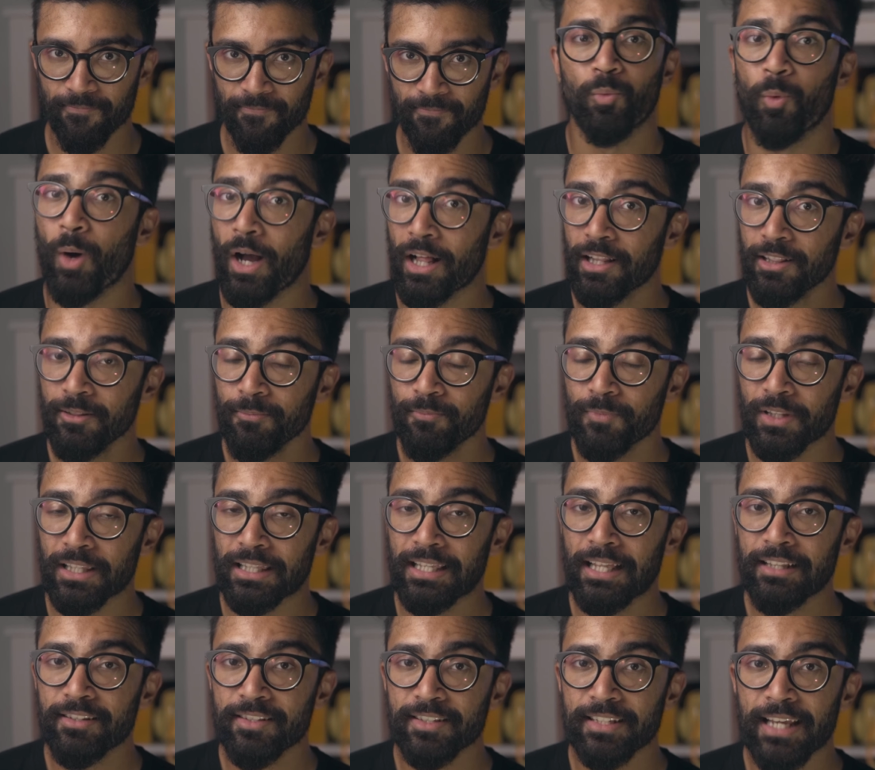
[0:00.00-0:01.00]
Well,
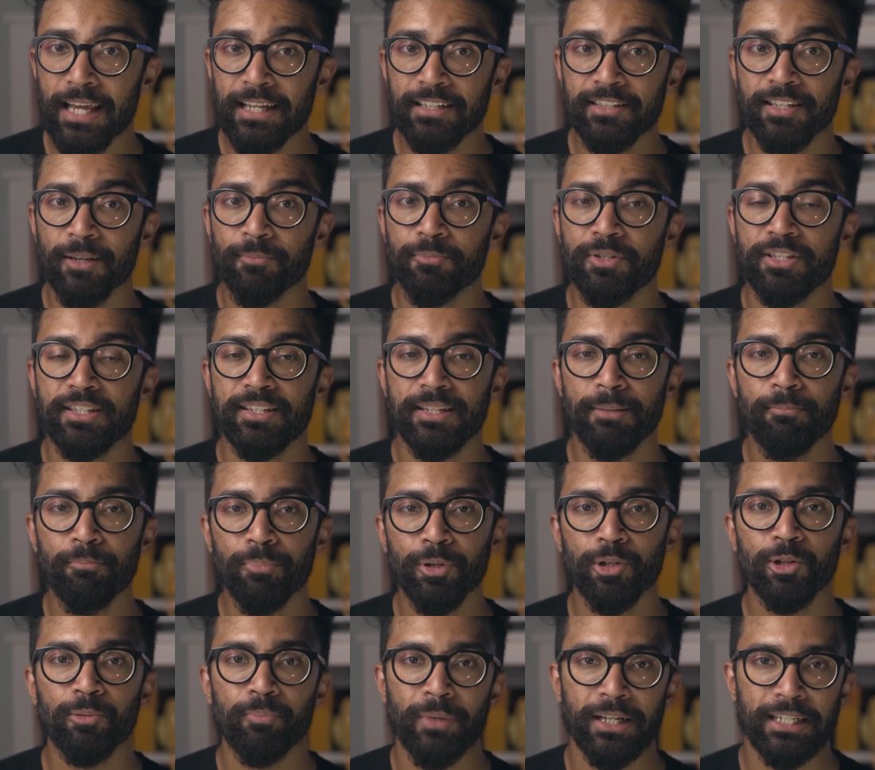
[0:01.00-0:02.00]
let's take some
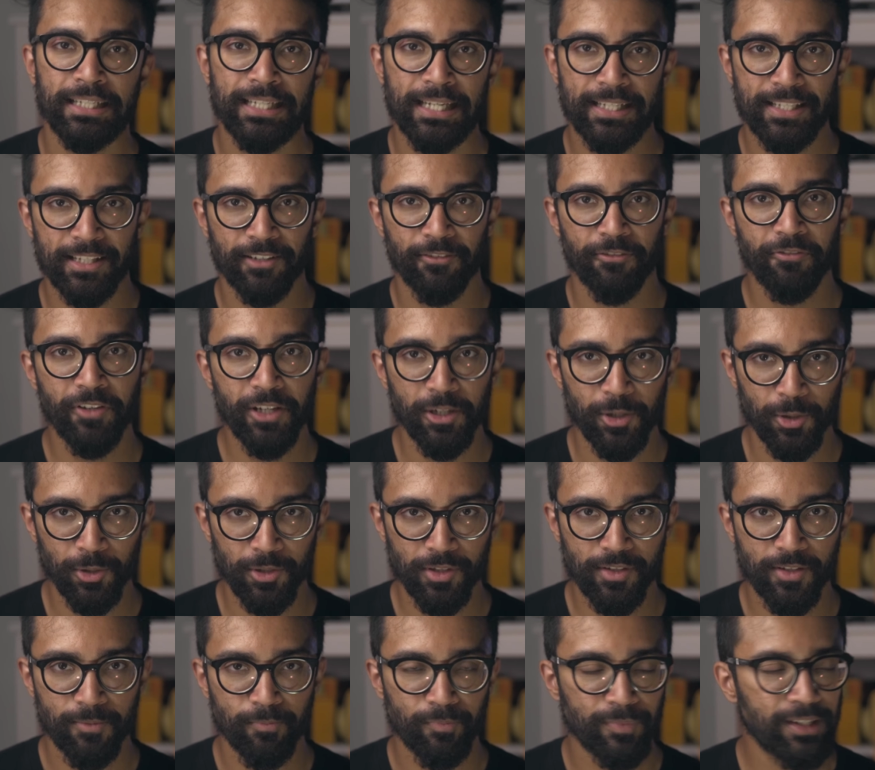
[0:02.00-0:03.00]
simple magnetic
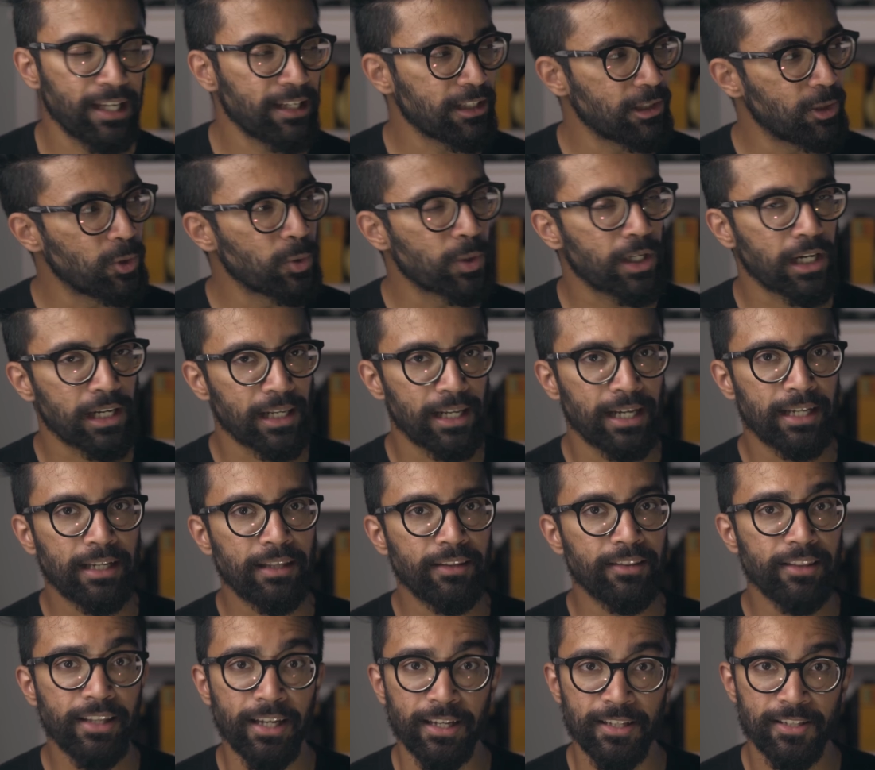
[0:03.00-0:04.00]
fields that look
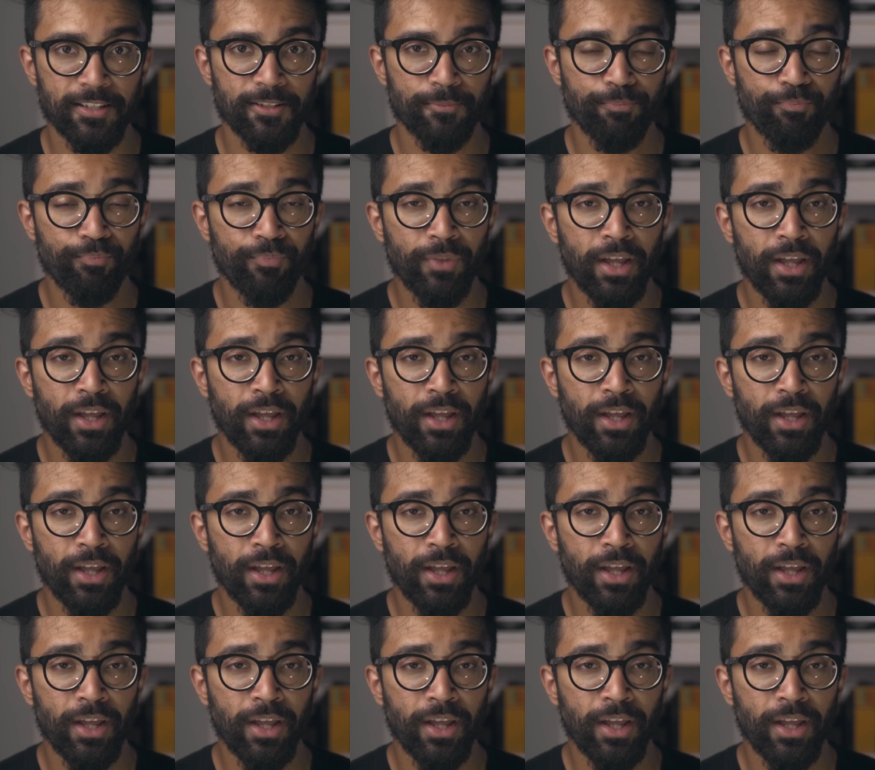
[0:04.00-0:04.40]
like this,